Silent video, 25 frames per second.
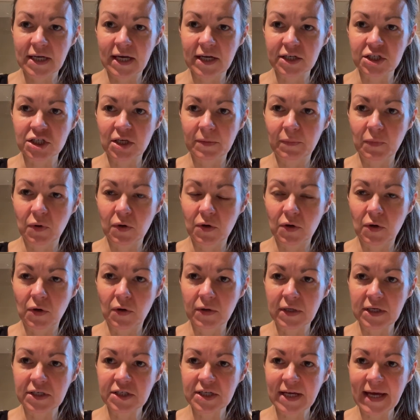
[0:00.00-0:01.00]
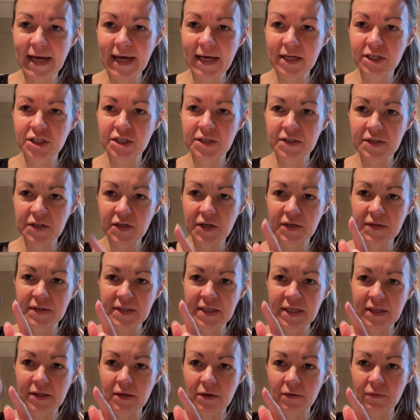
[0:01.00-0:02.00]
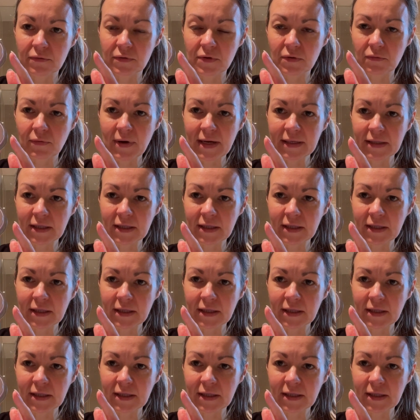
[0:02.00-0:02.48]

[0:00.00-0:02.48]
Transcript: radio frequency device by Evenskyn